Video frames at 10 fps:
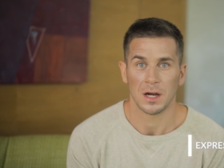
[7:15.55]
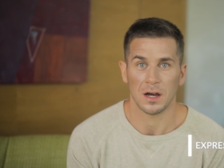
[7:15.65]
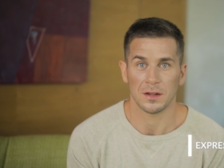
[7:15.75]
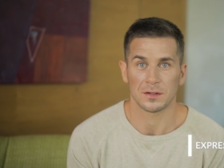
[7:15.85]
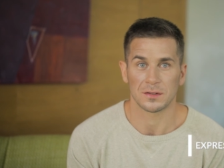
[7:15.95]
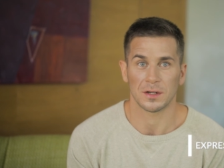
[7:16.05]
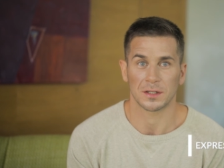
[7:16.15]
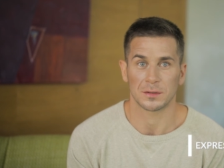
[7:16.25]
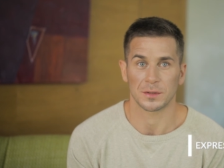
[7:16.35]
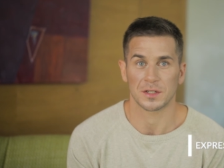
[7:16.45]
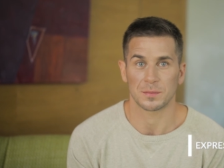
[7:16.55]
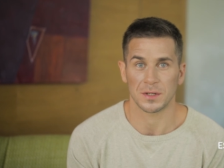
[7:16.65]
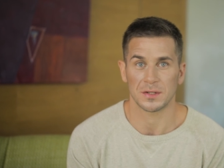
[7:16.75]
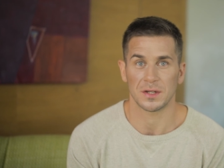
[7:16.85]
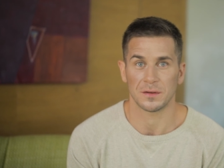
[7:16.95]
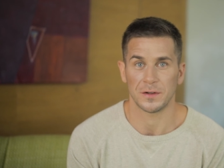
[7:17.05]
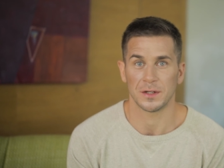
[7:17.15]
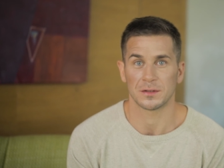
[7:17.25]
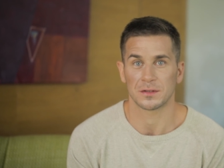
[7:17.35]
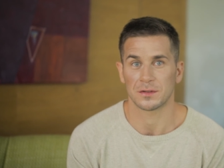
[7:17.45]
Others like to express their
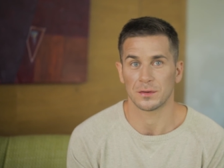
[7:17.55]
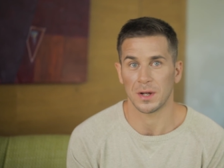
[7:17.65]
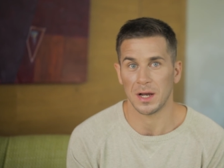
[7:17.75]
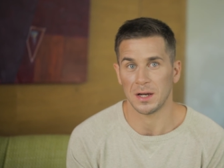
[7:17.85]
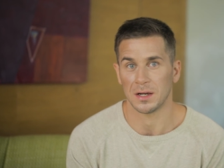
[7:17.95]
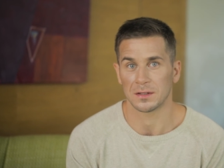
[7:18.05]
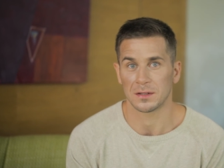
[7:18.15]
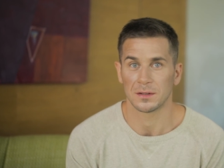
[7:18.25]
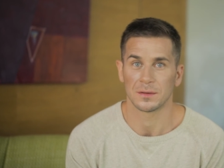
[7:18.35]
feelings through art.